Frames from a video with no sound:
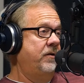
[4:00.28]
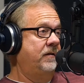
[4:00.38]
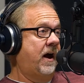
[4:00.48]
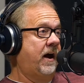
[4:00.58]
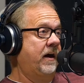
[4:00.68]
their
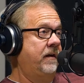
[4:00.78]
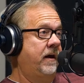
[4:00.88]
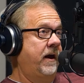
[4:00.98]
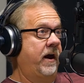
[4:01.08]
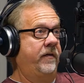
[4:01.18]
tithe
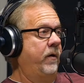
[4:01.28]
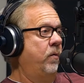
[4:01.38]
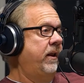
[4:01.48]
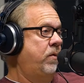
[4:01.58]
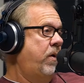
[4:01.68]
and they're
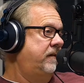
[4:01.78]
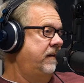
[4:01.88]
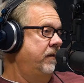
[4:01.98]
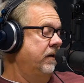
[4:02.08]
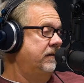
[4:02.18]
really
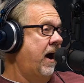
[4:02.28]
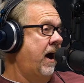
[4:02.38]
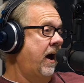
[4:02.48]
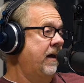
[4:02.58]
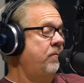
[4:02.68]
wasting their
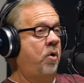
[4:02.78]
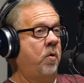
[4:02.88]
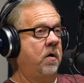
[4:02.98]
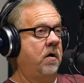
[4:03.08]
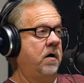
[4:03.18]
time,
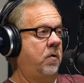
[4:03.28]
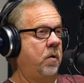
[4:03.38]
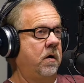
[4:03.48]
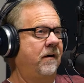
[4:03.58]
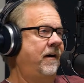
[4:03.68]

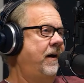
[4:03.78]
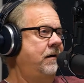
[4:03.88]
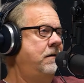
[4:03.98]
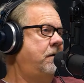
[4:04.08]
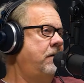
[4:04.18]
or
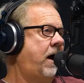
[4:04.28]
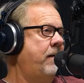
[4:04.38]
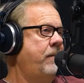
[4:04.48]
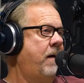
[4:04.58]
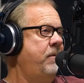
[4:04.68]

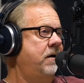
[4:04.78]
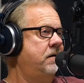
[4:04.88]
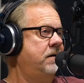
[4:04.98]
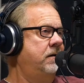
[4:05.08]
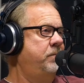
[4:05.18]
I'm here
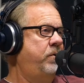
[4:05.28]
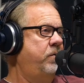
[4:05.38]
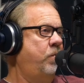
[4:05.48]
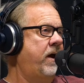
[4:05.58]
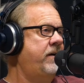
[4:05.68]
to put
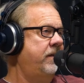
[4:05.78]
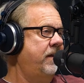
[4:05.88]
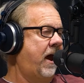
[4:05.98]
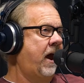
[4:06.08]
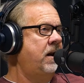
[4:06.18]
away
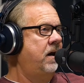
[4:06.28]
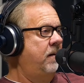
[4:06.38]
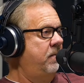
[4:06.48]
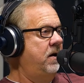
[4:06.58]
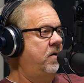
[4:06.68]
that.
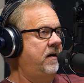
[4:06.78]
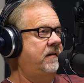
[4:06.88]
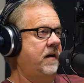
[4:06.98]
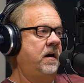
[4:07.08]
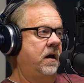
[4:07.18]
But no, he
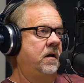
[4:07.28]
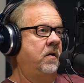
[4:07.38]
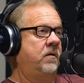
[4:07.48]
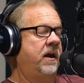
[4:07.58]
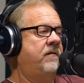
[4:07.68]
said,
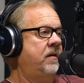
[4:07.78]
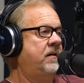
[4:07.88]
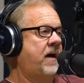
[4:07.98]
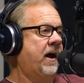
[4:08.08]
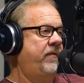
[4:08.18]
no, giving the
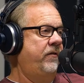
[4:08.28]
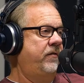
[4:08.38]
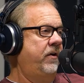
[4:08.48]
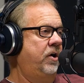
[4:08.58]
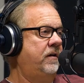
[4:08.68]
tithe is
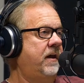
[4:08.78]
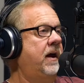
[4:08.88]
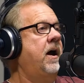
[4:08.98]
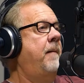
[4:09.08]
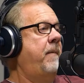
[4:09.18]
the good
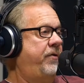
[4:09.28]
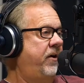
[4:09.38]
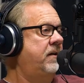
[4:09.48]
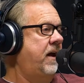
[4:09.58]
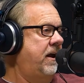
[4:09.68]
thing, but
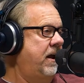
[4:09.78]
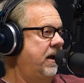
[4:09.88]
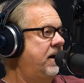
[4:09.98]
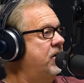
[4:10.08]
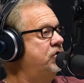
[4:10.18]
then taking
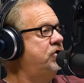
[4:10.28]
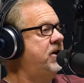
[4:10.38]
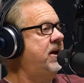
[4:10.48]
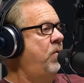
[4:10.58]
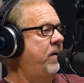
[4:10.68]
it,
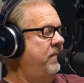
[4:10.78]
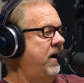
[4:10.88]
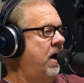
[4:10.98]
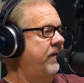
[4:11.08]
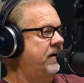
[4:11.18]
she went
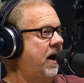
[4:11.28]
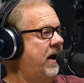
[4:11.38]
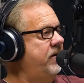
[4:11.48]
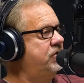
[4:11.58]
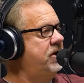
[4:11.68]
beyond the
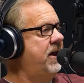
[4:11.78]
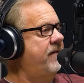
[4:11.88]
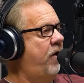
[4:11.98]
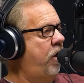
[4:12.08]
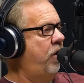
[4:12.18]
tithe. She
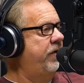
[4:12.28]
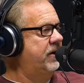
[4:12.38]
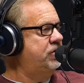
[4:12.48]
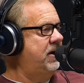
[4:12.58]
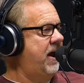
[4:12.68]
gave all
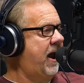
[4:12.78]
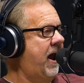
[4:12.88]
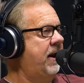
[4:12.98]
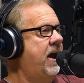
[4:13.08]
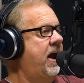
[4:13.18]
that she
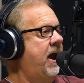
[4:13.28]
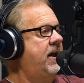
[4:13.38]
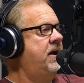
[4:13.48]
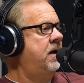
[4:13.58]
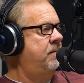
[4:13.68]
had, and
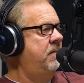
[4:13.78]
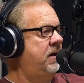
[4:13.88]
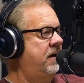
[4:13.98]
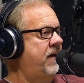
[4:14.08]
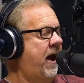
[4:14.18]
he
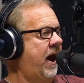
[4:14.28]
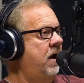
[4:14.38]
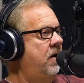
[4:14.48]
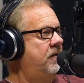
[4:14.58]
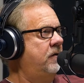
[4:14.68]
commended that.
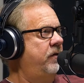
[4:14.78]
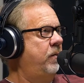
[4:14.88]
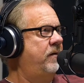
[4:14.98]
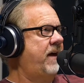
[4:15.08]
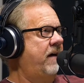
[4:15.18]
So there
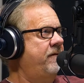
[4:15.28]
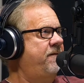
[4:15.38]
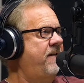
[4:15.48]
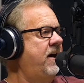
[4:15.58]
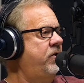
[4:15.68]
was that
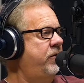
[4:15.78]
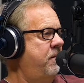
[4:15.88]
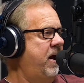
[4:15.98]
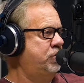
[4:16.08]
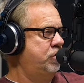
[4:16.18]
faith
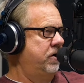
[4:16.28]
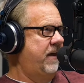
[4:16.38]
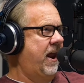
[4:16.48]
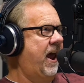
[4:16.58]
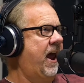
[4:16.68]
measure,
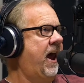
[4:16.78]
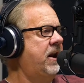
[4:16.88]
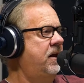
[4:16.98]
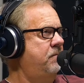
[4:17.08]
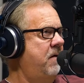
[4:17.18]
that
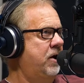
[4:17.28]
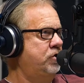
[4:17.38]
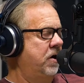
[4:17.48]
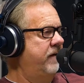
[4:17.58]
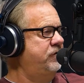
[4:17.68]
added
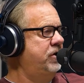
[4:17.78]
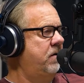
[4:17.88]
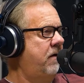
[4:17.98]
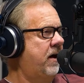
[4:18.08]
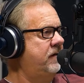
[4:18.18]
measure of
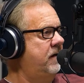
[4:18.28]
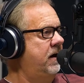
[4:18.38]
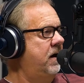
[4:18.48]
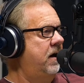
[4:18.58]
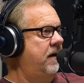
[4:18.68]
generosity,
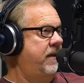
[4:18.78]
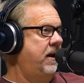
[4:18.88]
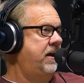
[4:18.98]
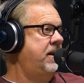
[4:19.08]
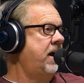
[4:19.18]

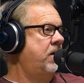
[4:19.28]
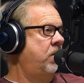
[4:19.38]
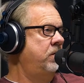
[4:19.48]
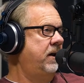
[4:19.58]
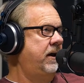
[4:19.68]
that he not
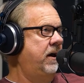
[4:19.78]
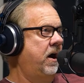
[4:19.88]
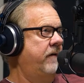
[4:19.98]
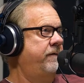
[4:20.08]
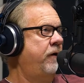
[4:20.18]
only
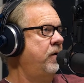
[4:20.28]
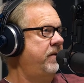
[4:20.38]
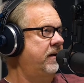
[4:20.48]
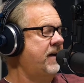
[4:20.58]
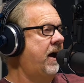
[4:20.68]
affirmed
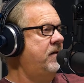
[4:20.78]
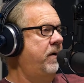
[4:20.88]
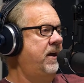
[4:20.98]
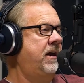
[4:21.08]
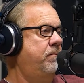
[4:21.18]
the tithe,
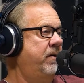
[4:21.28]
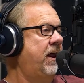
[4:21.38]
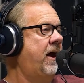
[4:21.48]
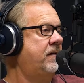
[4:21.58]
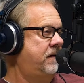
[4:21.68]
but he
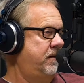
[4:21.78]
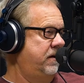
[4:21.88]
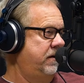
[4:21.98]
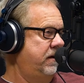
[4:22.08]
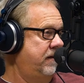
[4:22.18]
blessed
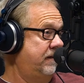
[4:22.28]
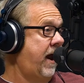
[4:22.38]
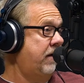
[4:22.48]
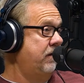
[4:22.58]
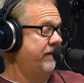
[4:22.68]
the
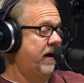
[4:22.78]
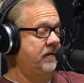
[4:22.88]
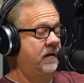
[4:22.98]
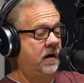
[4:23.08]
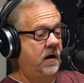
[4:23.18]

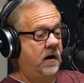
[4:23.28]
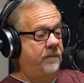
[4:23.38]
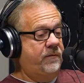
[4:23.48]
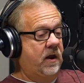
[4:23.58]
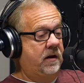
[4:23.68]
sacrifice.
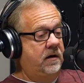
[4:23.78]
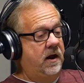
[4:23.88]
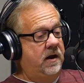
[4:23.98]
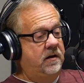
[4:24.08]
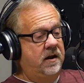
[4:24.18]
And
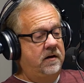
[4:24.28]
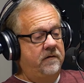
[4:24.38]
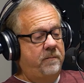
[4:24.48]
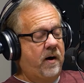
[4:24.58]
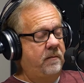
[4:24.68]

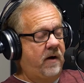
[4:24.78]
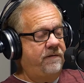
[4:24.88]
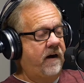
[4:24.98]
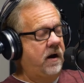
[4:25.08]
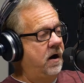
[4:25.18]
then probably my
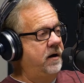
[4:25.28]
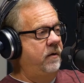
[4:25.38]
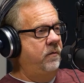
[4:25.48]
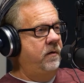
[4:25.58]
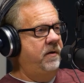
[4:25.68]
final
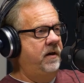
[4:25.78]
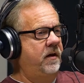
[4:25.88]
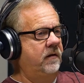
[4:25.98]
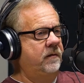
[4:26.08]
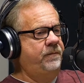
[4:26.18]
argument would be
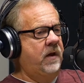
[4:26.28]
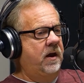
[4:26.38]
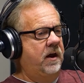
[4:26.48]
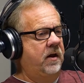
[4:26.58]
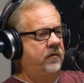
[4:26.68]
this,
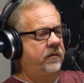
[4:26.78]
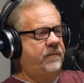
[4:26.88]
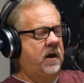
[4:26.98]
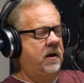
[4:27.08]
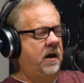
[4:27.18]
is,
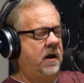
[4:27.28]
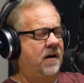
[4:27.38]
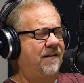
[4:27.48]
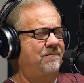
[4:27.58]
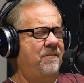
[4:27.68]
and
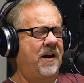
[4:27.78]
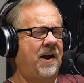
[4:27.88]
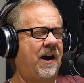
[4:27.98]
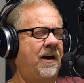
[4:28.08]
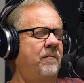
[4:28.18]
man,
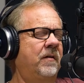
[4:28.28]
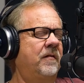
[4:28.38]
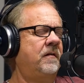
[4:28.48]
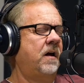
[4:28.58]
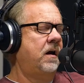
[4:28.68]
I have been
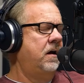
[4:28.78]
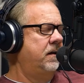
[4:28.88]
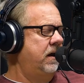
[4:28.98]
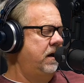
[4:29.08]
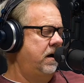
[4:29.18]
slaughtered on
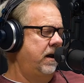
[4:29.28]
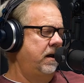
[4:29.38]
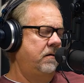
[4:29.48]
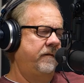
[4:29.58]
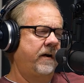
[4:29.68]
the internet
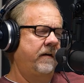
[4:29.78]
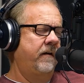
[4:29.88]
if I